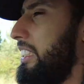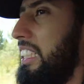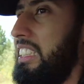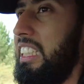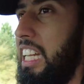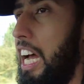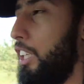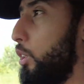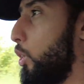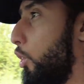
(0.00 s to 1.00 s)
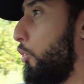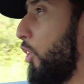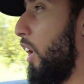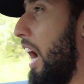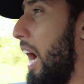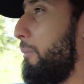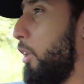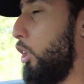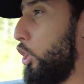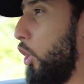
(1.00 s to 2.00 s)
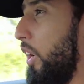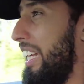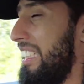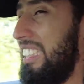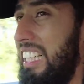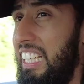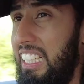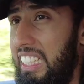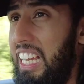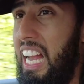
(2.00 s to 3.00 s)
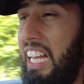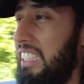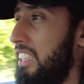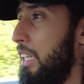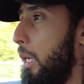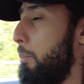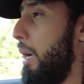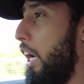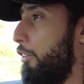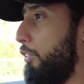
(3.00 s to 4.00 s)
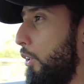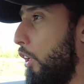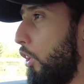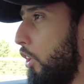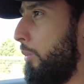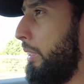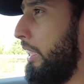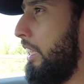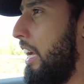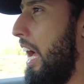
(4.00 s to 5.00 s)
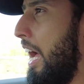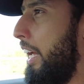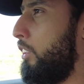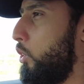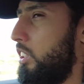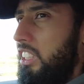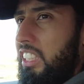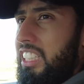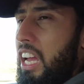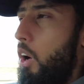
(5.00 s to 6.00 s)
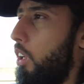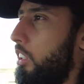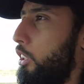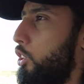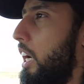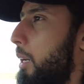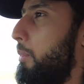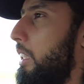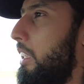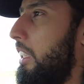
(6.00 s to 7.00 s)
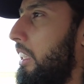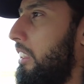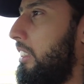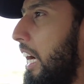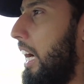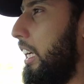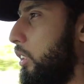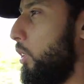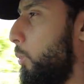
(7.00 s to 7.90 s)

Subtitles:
this the car to go for? I'm not sure. It certainly has better fuel economy, and you still get all the drama that you